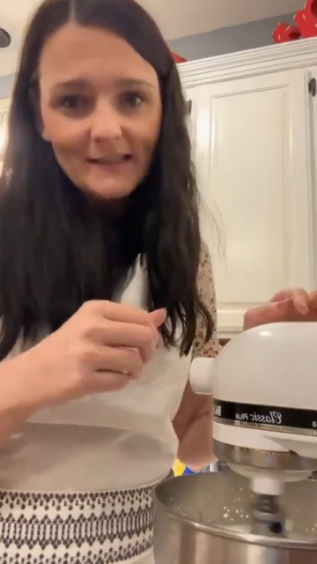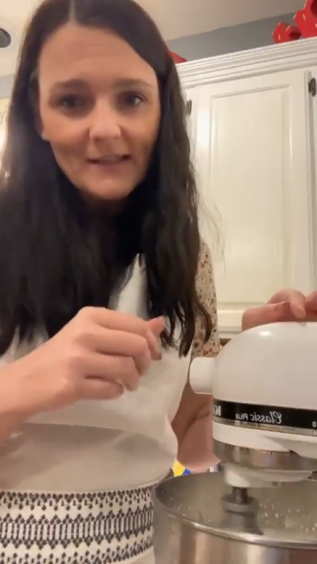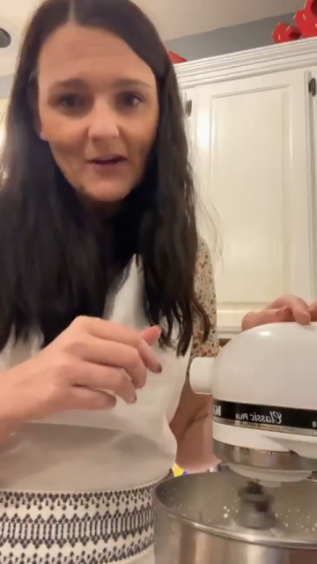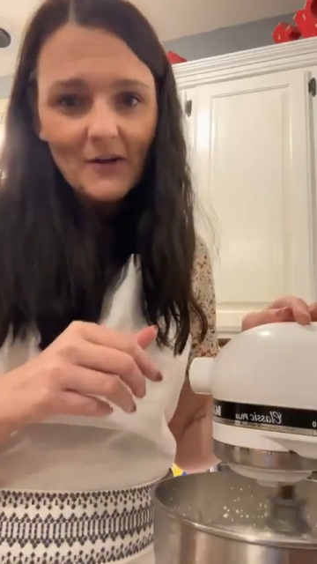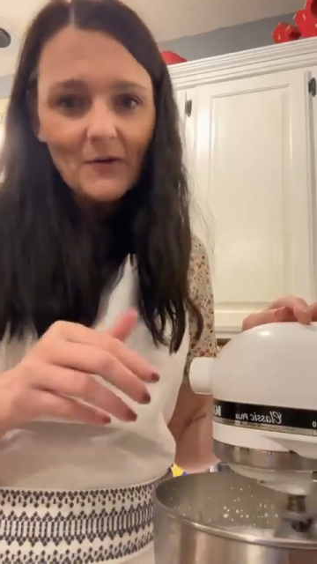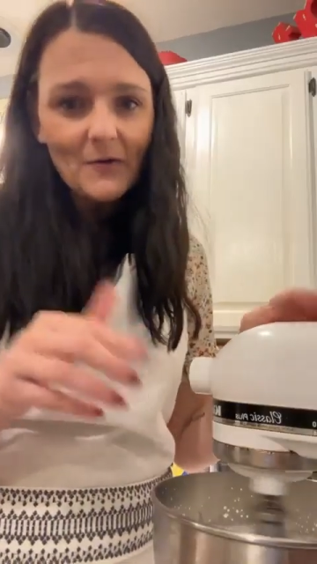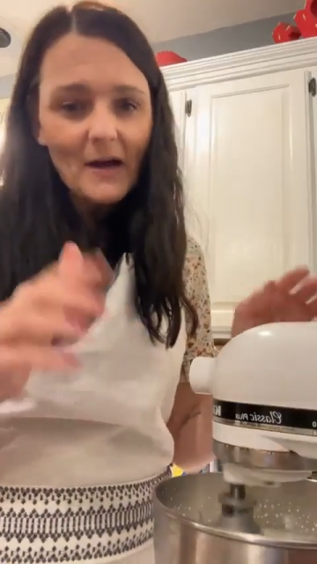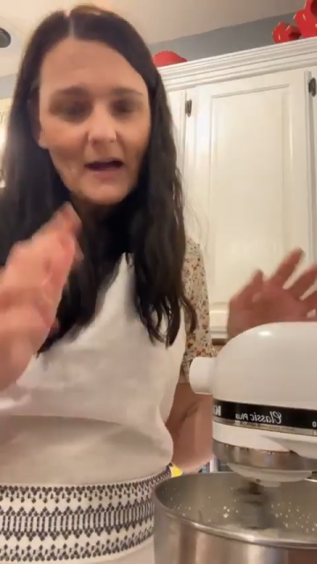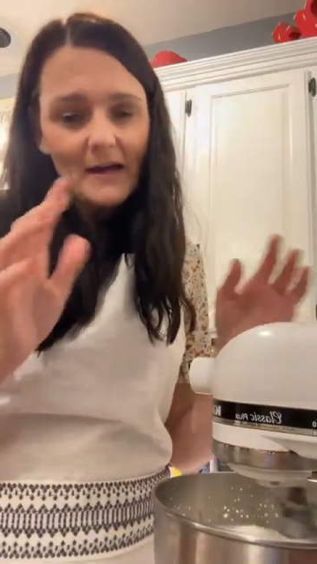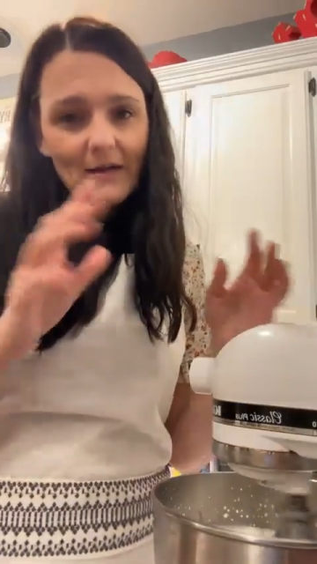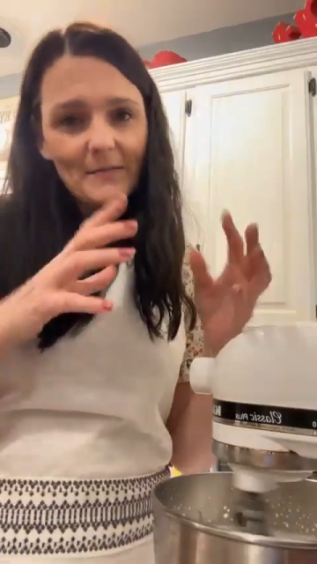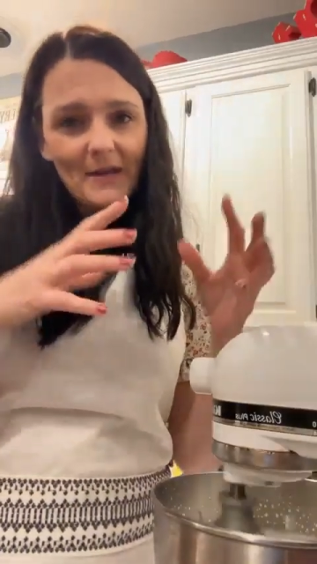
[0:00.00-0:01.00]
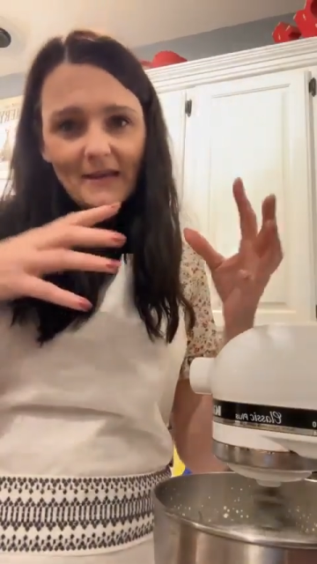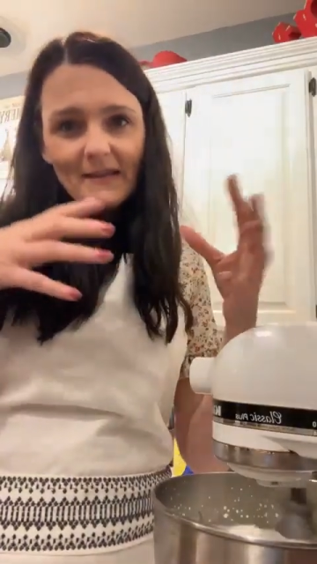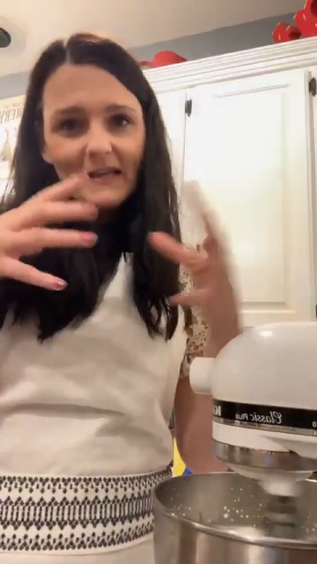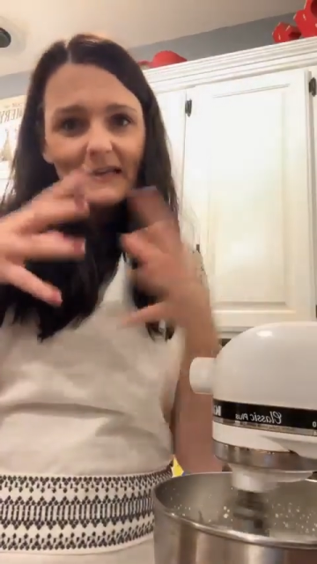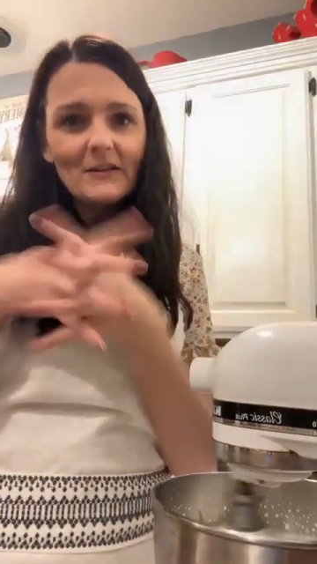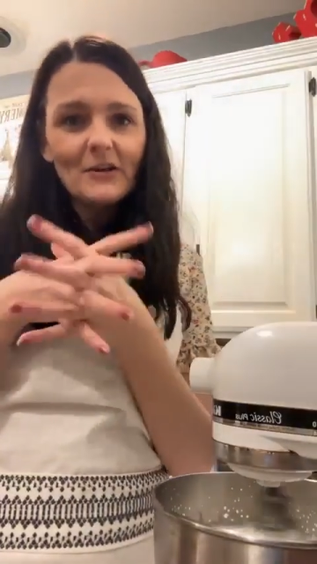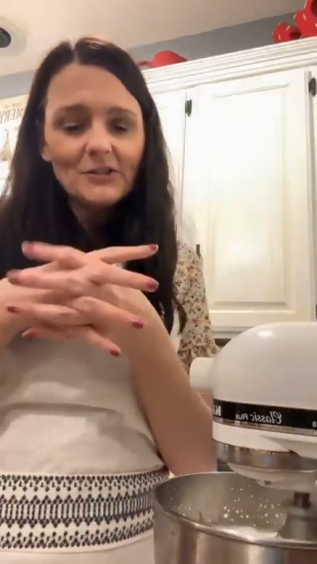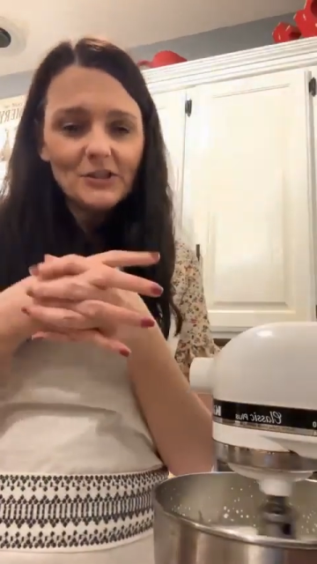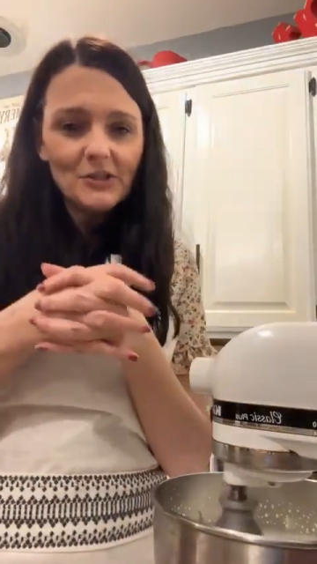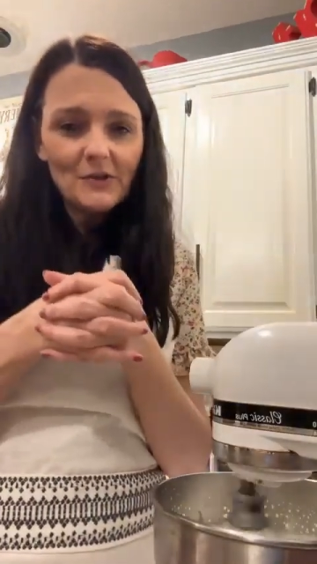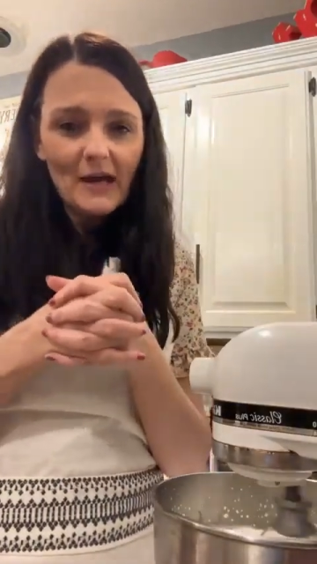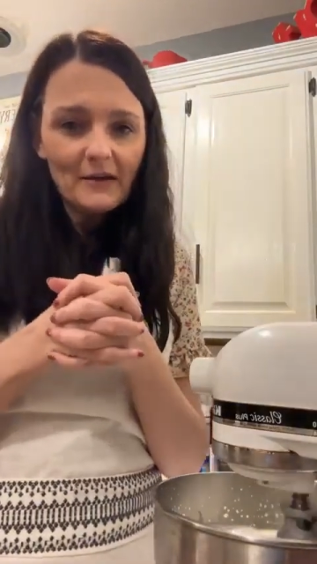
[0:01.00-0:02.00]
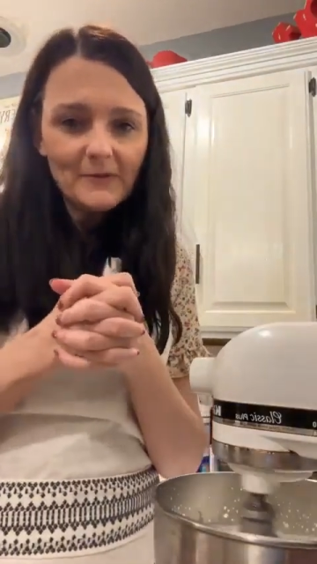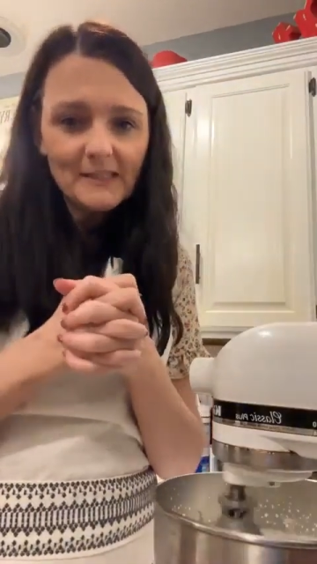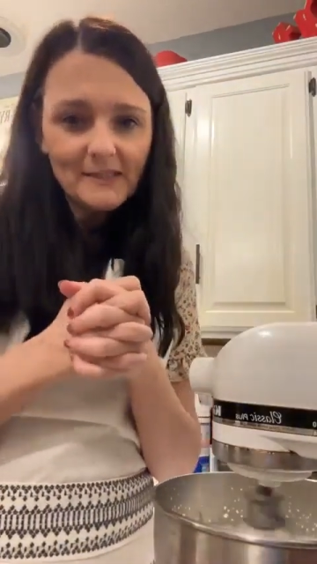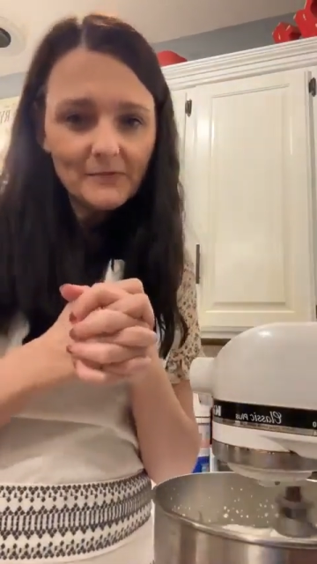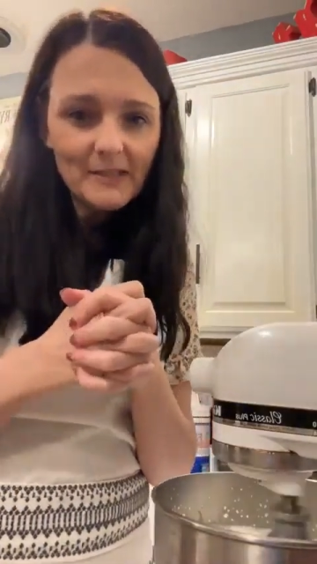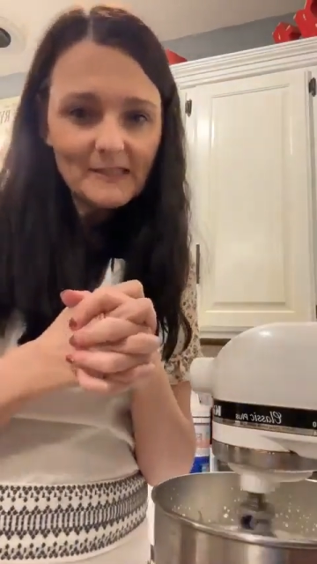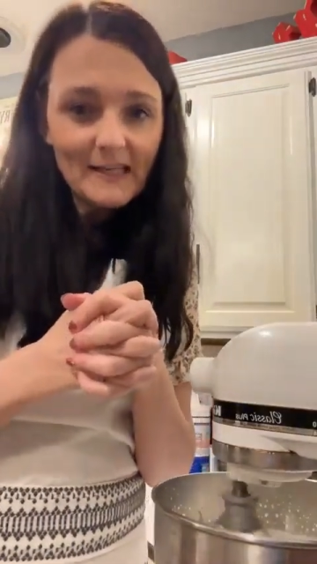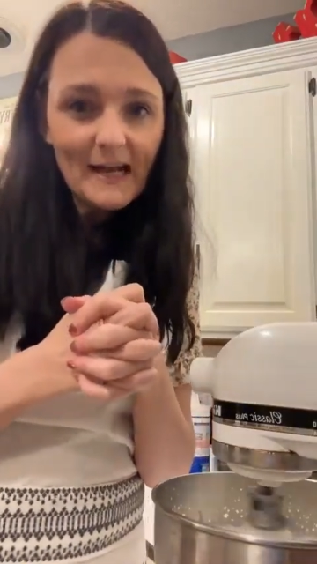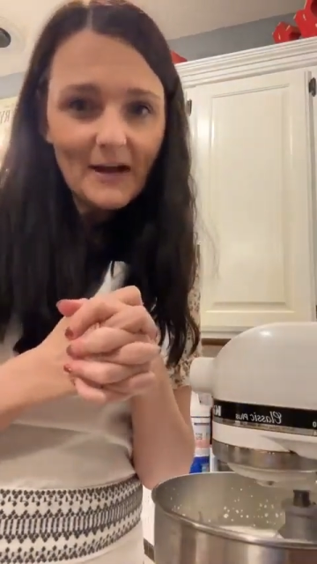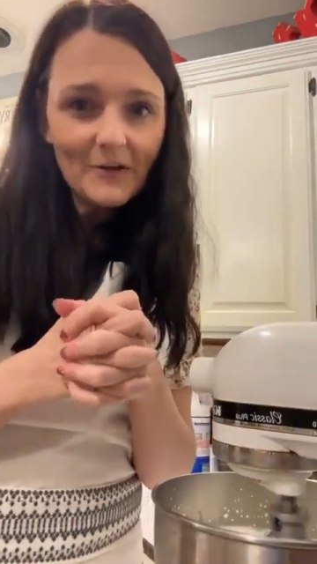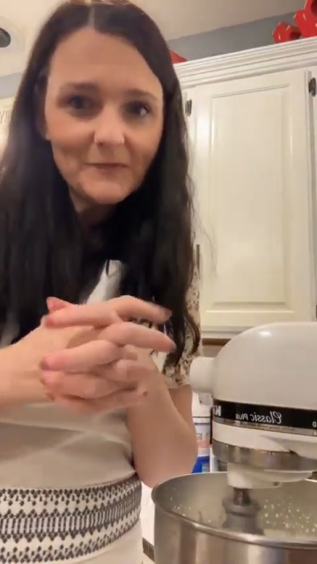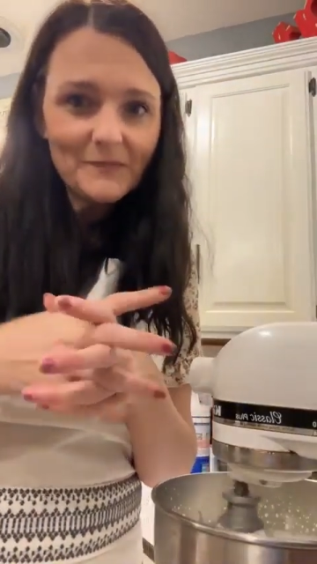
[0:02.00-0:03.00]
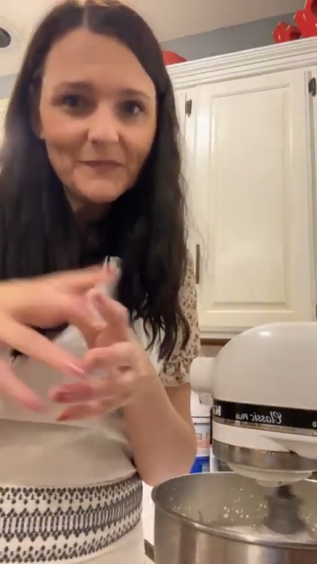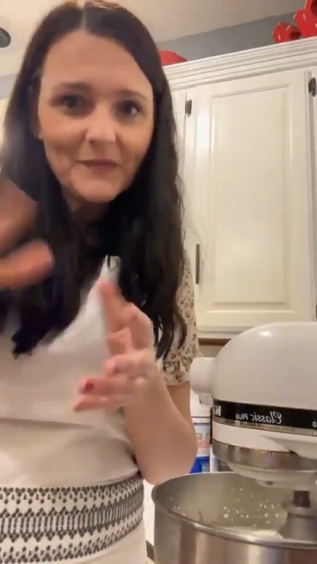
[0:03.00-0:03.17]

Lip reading: So, and then I'll show you how we squeeze it out